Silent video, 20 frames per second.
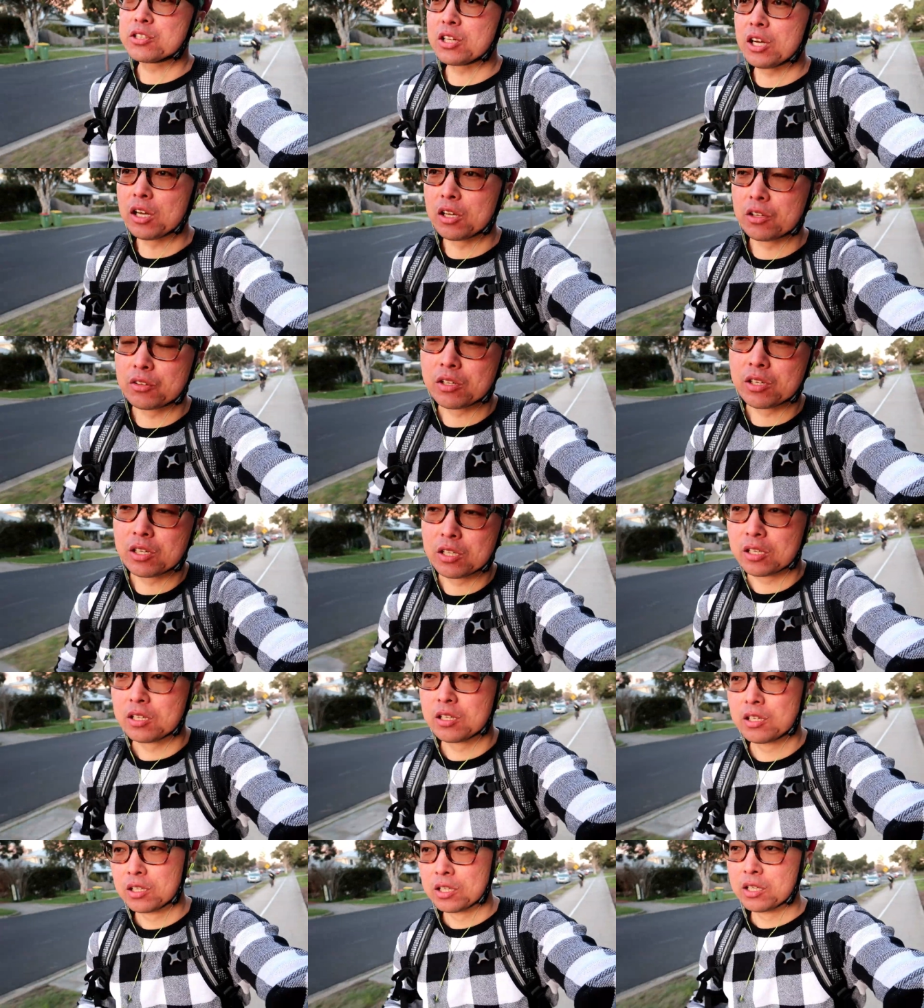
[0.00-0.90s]
on
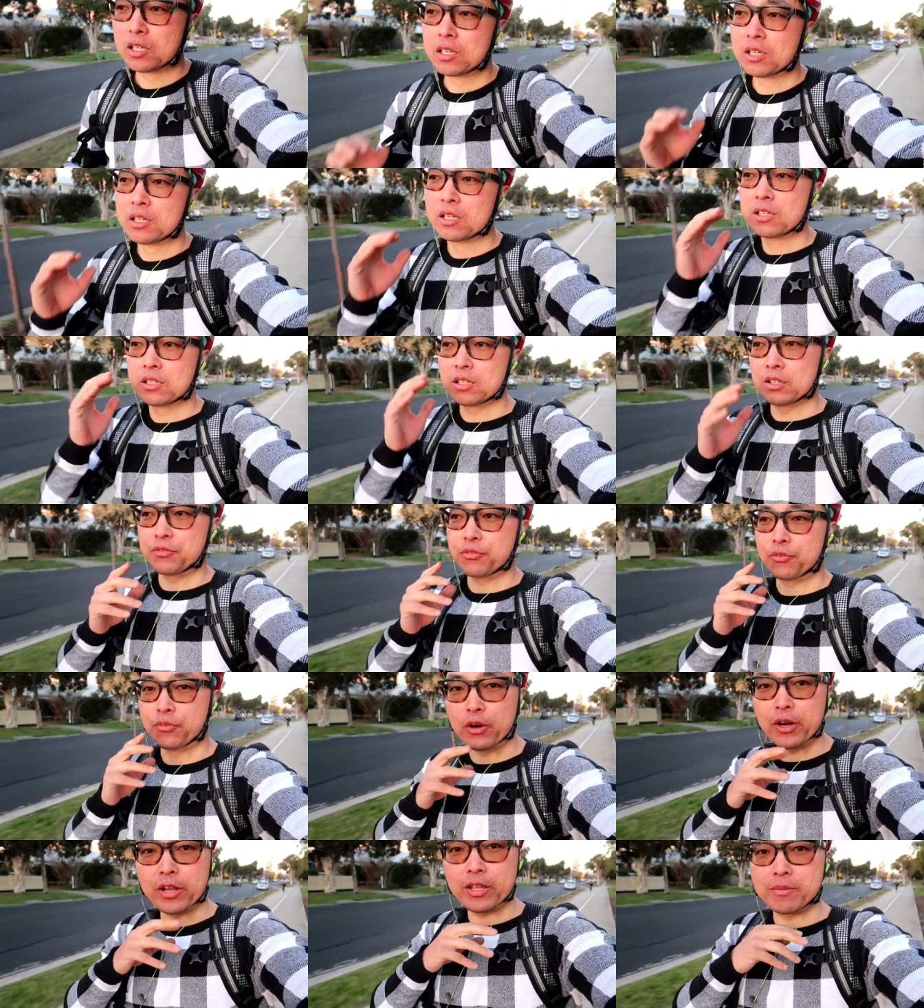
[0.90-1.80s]
the
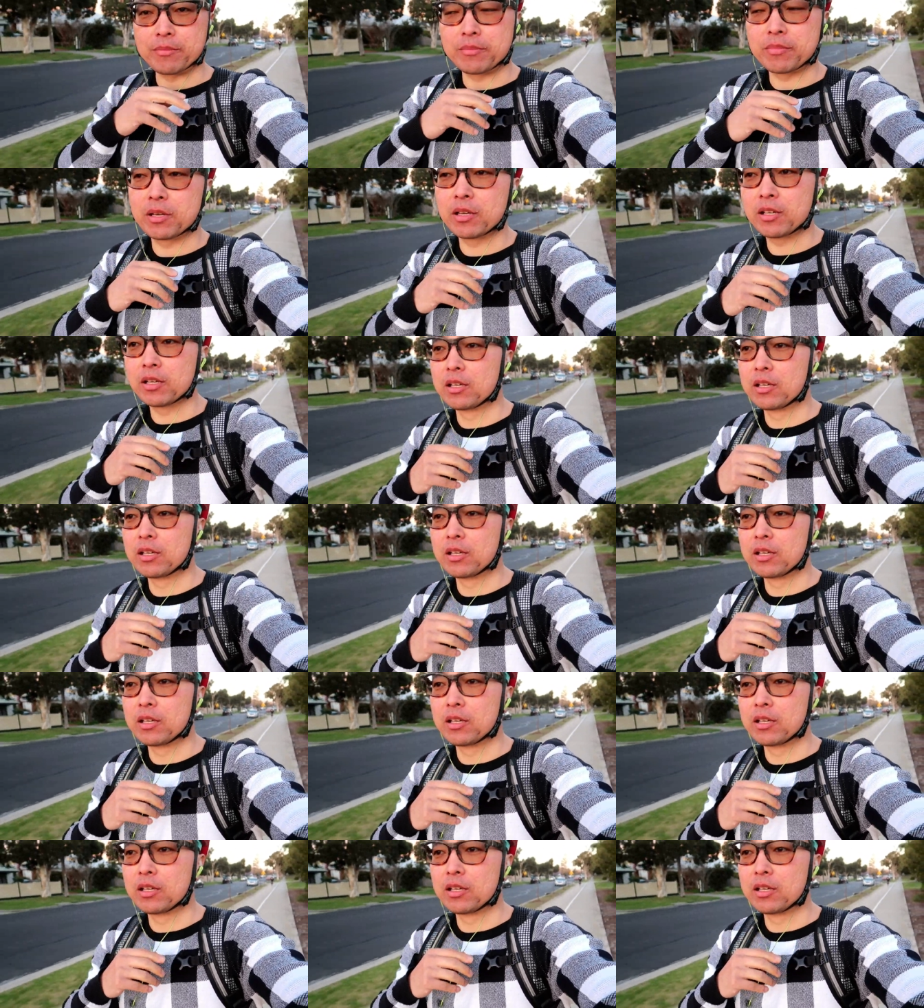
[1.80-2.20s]
frame,